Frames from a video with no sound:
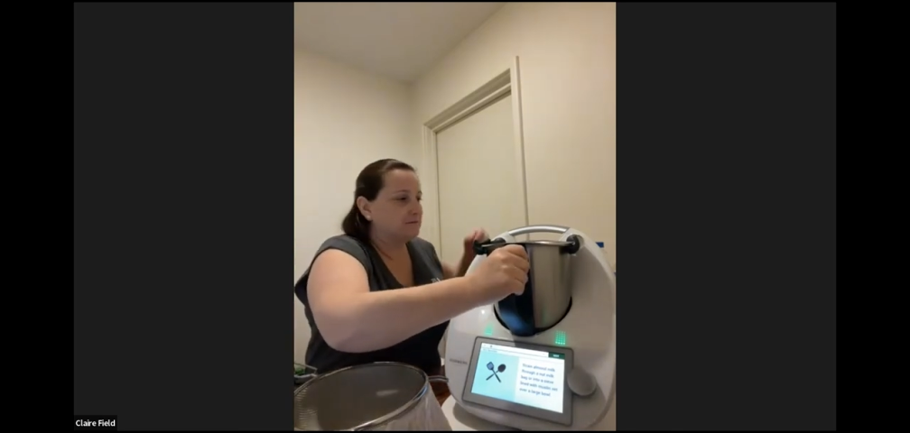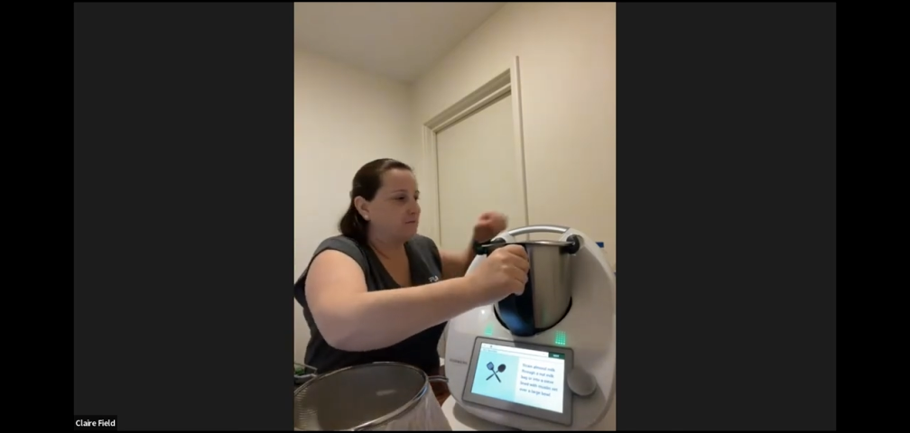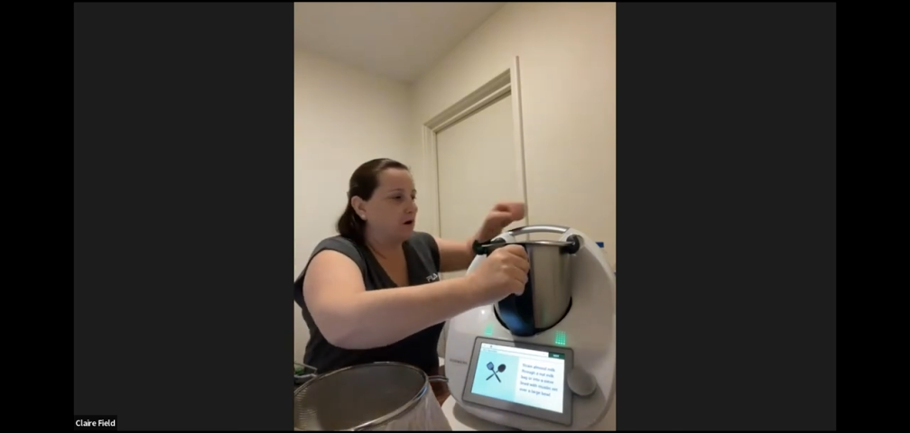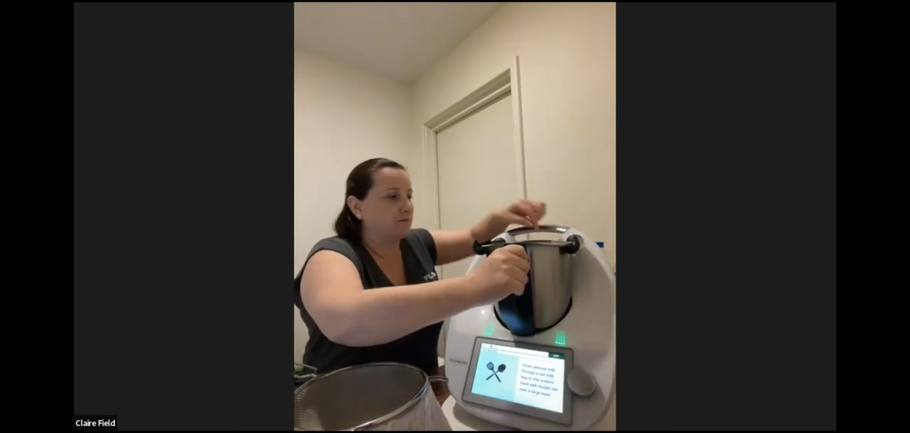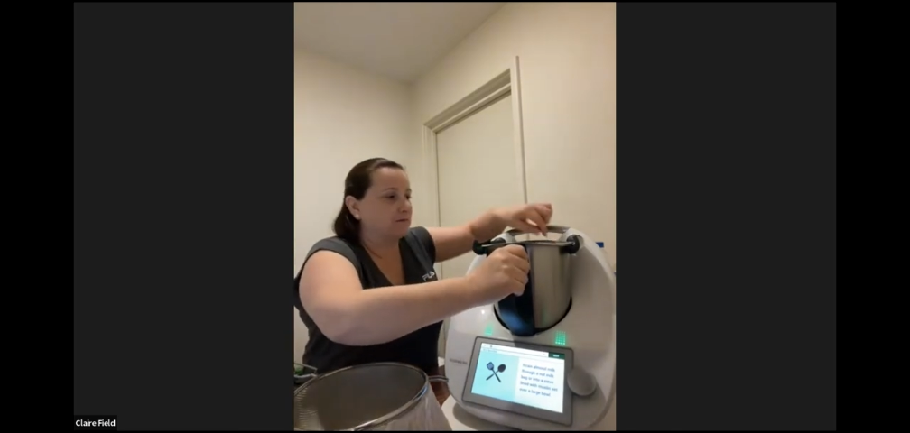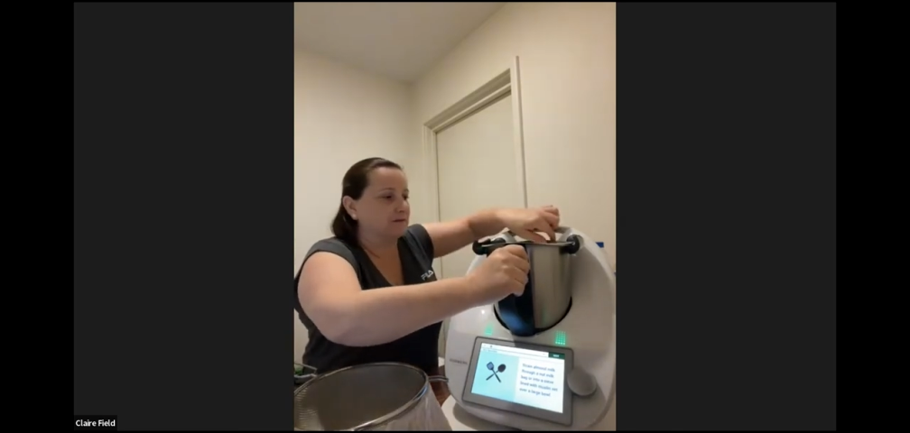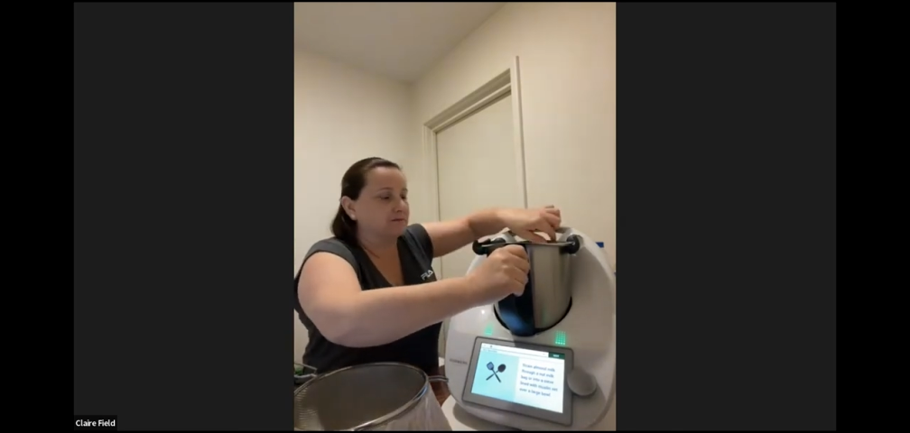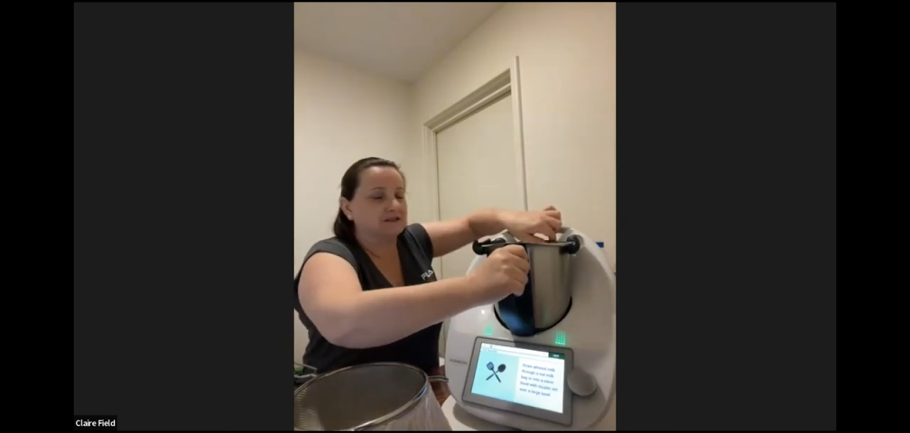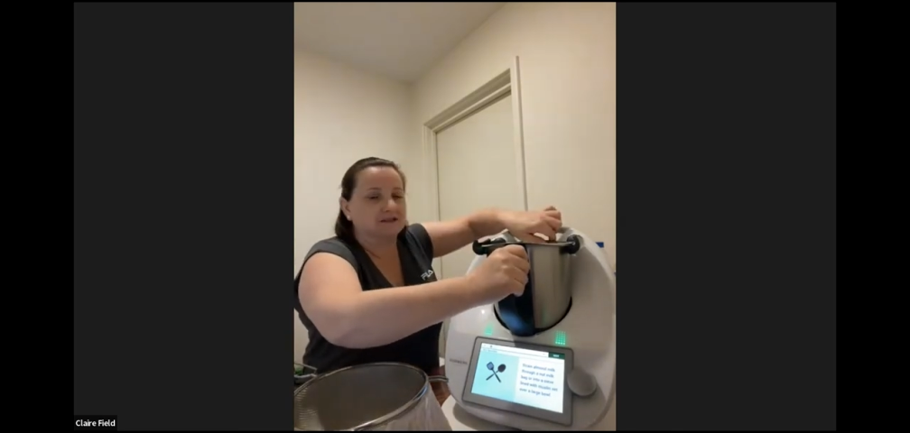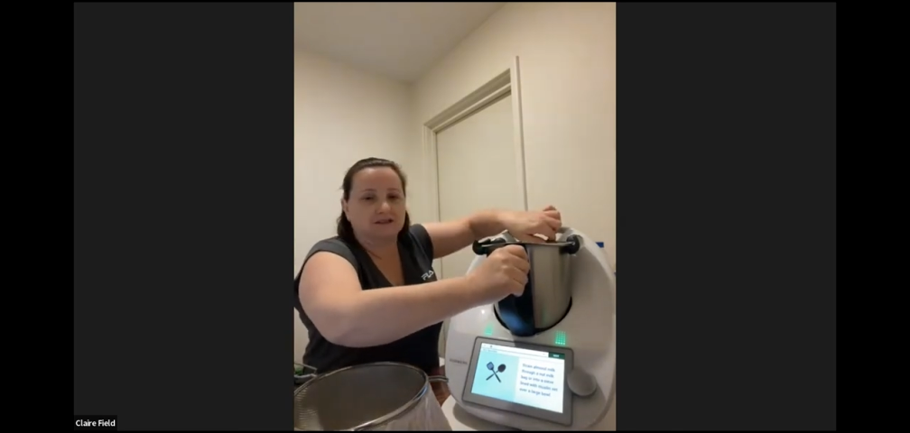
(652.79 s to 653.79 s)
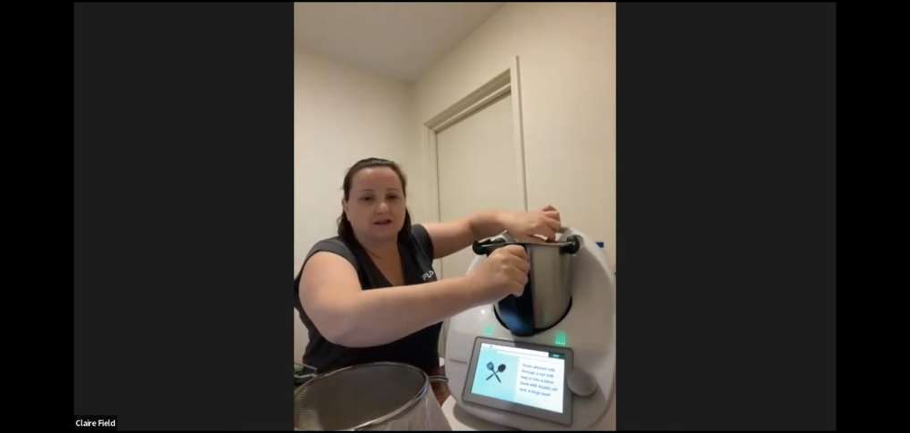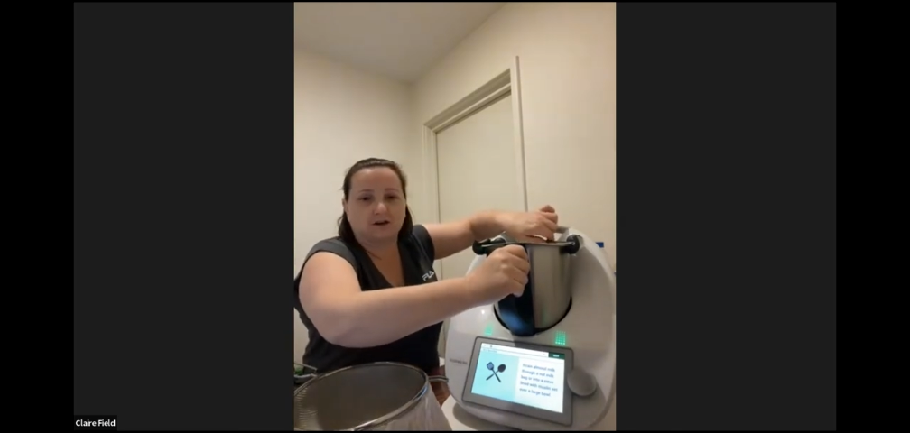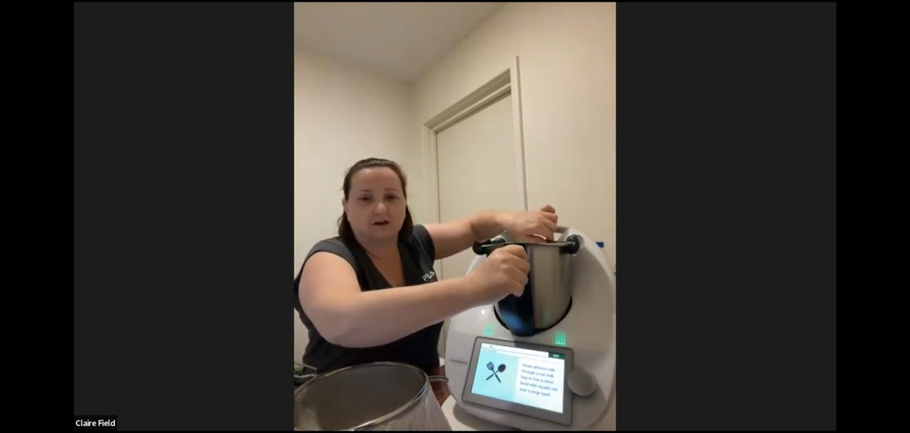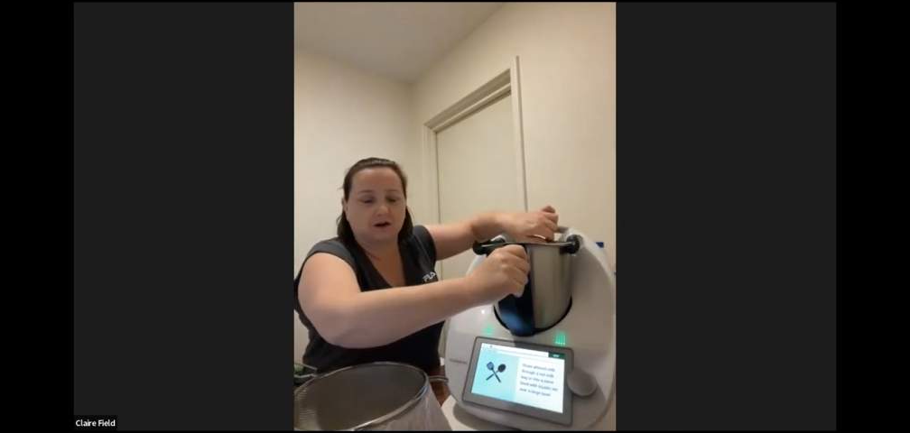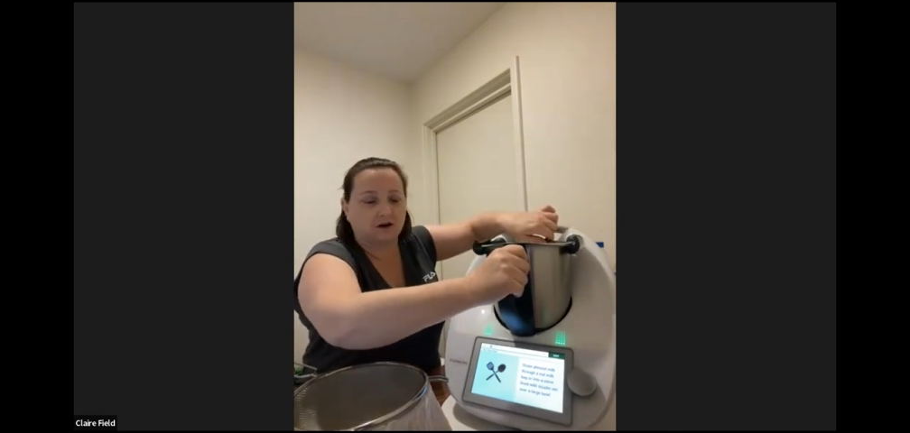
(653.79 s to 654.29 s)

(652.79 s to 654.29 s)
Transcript: pop them to soak